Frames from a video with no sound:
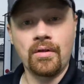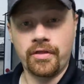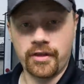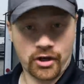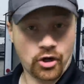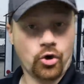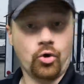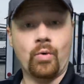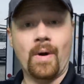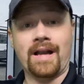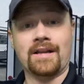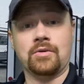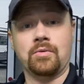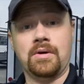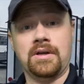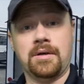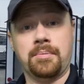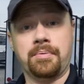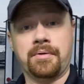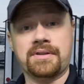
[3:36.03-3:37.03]
the correct
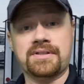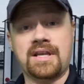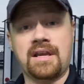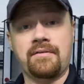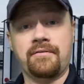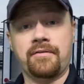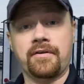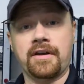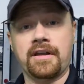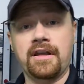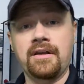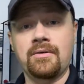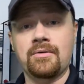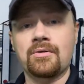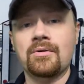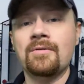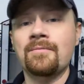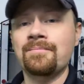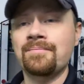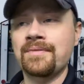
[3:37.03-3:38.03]
one to present for
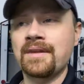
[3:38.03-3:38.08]
you.